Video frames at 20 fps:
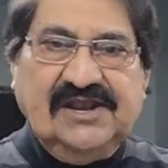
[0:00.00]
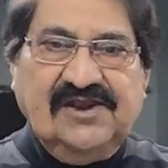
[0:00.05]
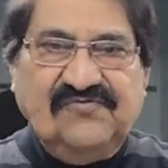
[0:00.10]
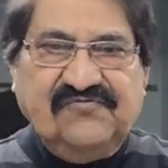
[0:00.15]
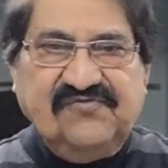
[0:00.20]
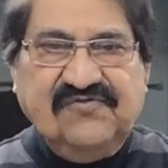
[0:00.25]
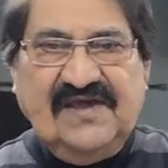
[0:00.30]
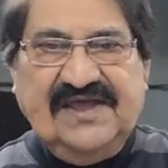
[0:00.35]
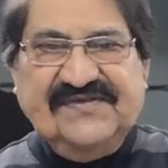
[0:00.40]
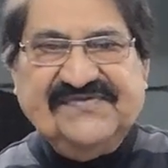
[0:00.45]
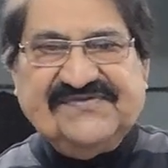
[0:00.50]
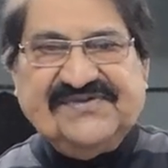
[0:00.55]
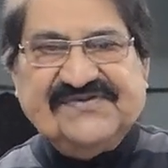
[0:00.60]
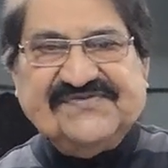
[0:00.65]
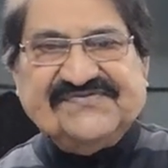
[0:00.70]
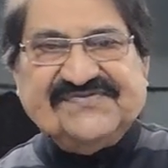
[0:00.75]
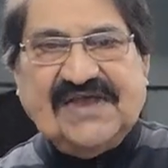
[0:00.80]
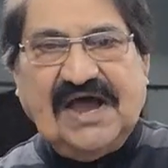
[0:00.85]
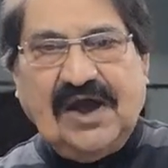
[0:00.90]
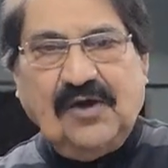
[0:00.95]

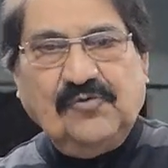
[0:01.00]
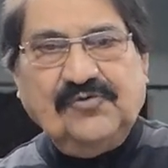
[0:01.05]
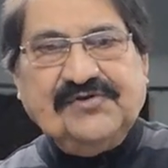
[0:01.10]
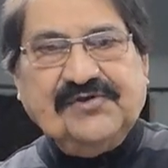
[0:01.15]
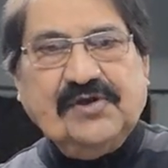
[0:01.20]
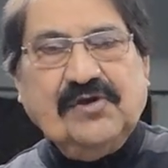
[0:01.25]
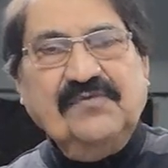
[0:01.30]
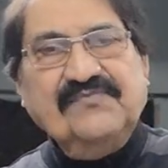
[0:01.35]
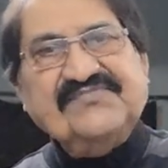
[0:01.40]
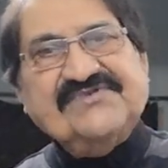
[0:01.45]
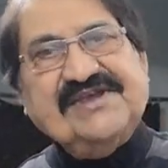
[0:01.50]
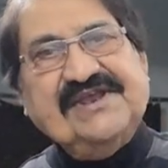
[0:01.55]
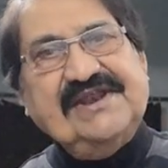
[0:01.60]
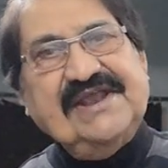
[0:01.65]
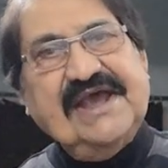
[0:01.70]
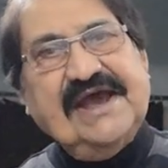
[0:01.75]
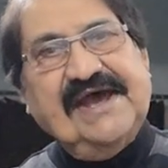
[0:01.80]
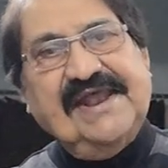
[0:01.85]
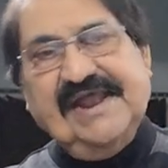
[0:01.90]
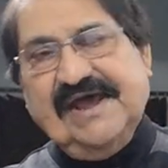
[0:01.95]
influences outcomes
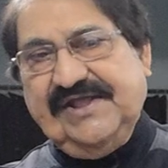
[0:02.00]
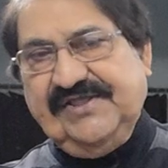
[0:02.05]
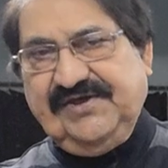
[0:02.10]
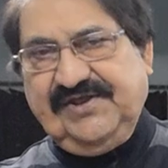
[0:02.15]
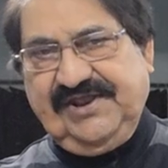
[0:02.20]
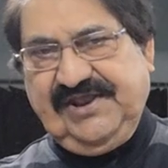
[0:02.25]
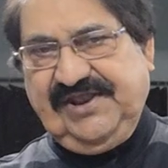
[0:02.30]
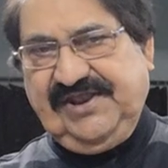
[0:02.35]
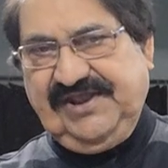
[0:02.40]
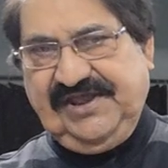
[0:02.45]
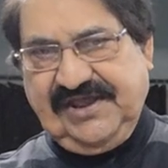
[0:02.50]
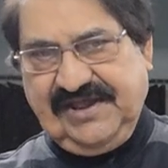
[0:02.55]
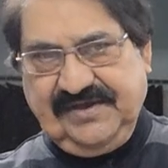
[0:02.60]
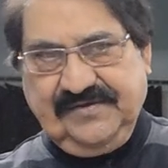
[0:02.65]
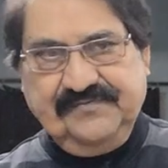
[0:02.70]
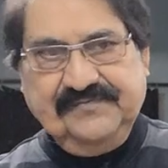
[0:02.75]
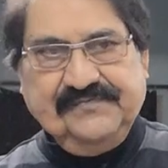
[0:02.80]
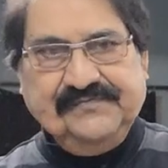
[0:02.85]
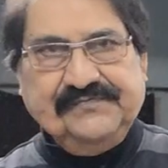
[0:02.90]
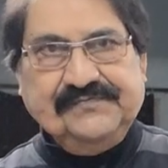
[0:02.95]
in another
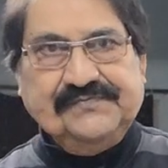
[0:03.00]
area,